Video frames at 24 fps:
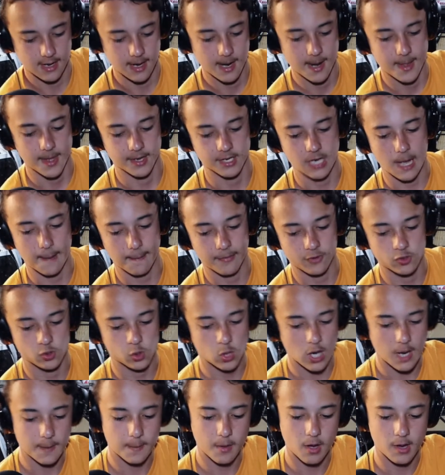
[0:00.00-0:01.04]
The top of the
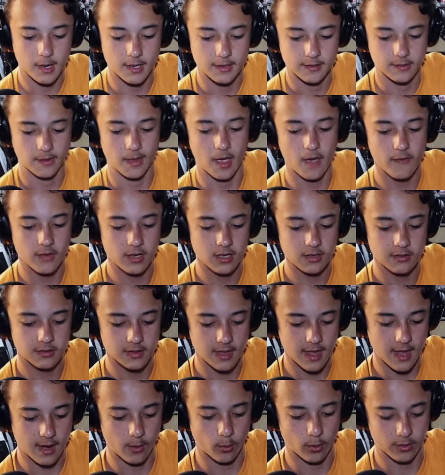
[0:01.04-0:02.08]
tripod is the heaviest,
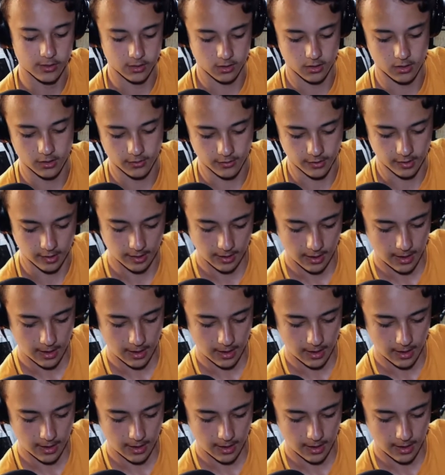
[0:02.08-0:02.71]
and it was on